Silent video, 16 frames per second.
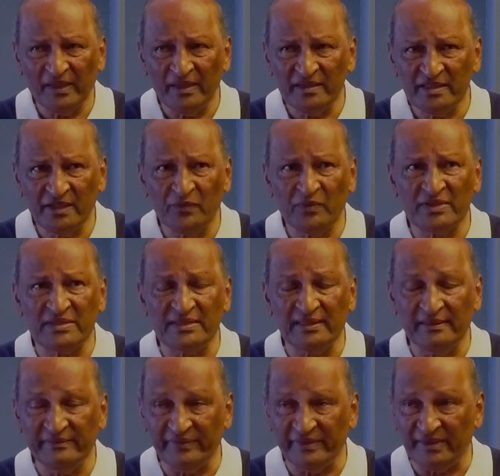she was
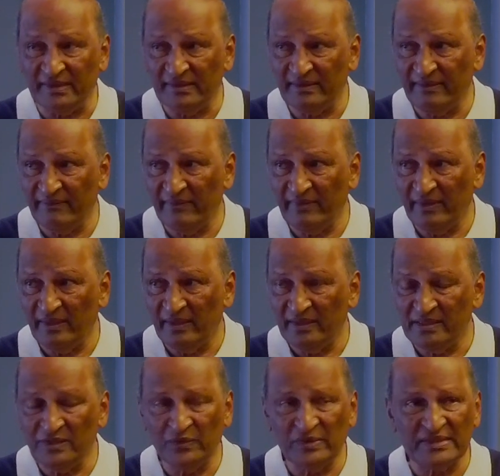delivered.
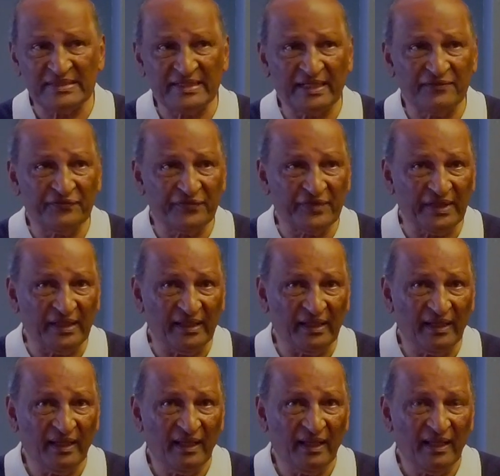She was set
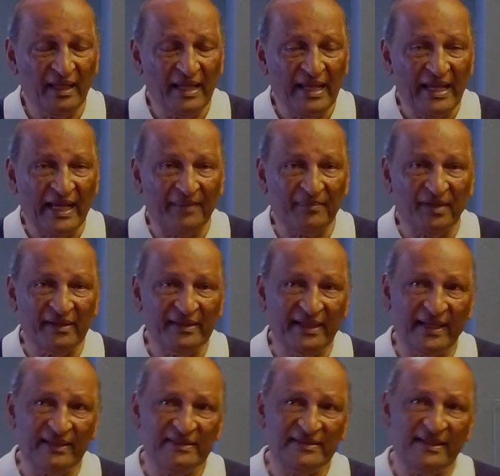free. And my
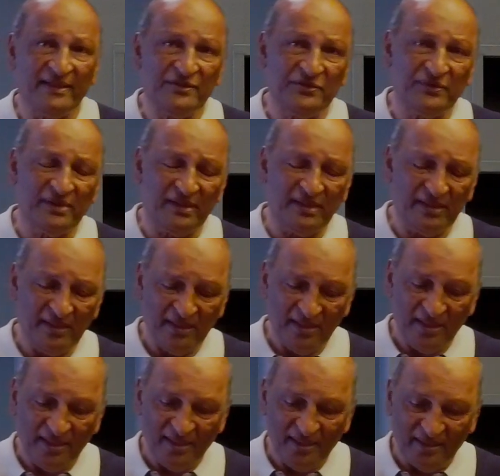dad said to her,
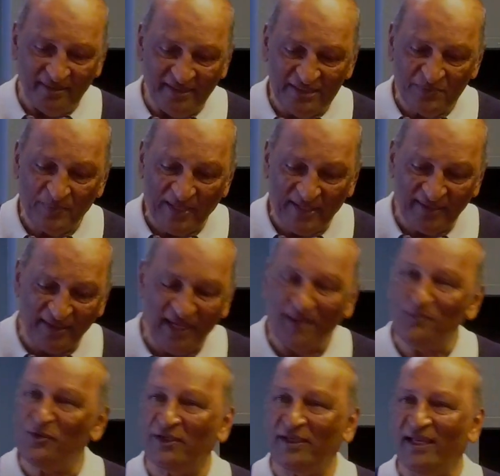This man
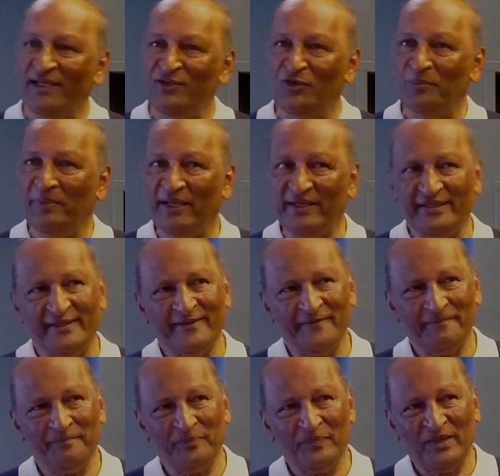came to get you better.
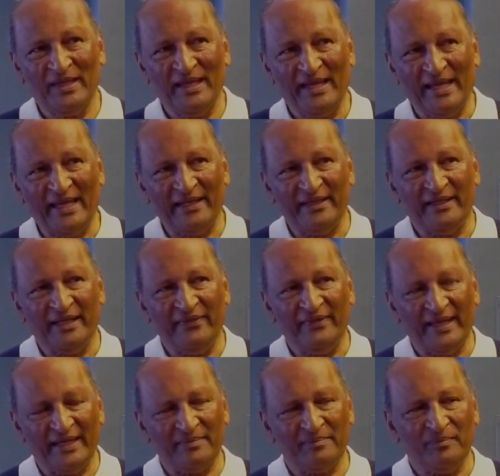And in
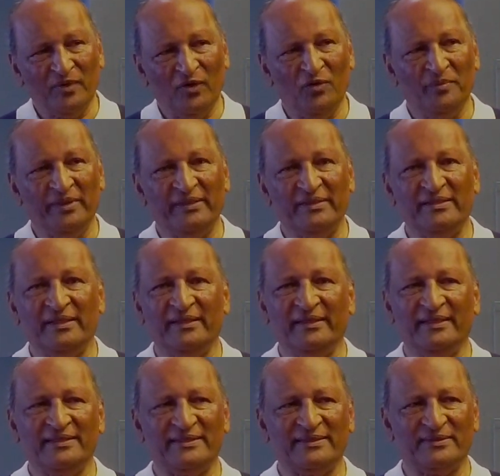that moment,
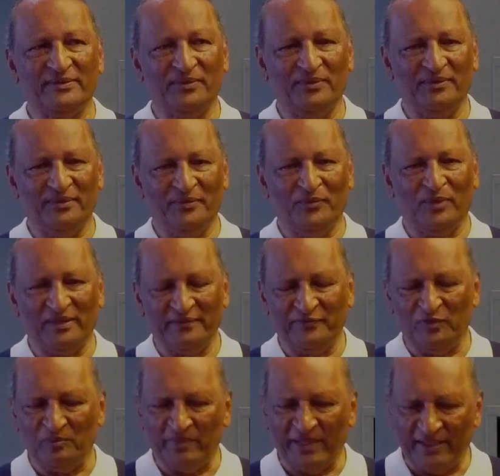this
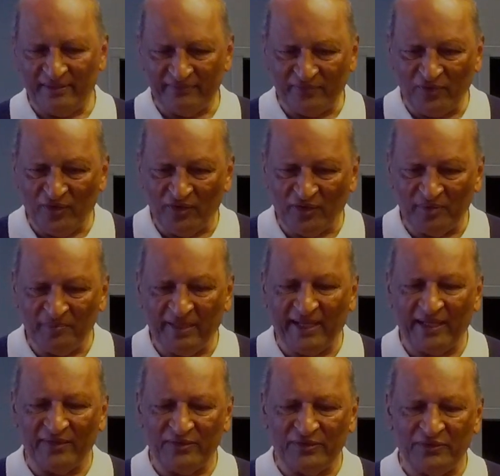wonderful man of God
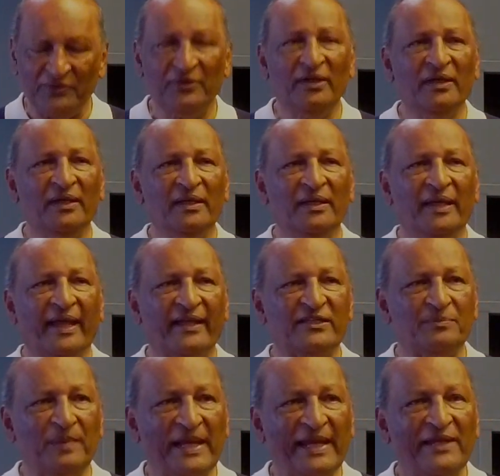began to
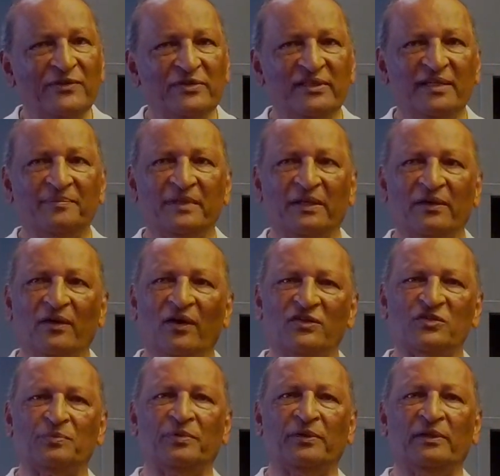explain to them the
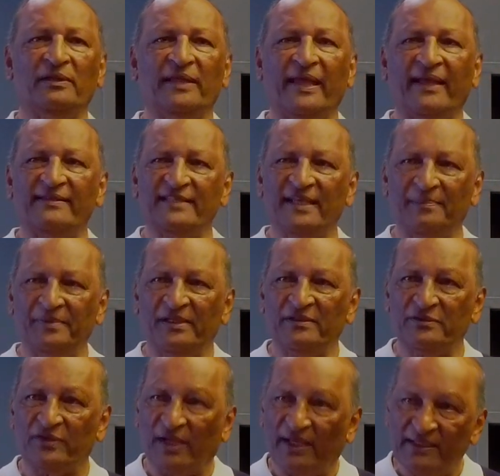gospel. They accepted
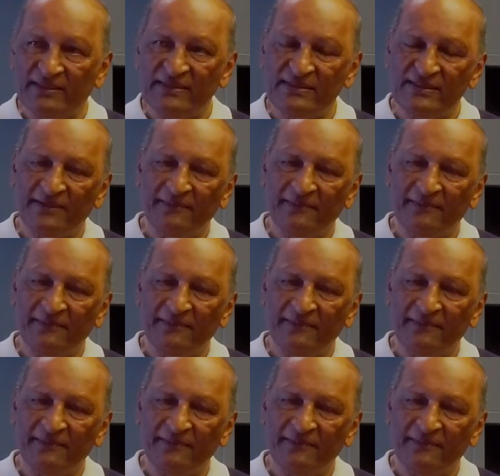Christ.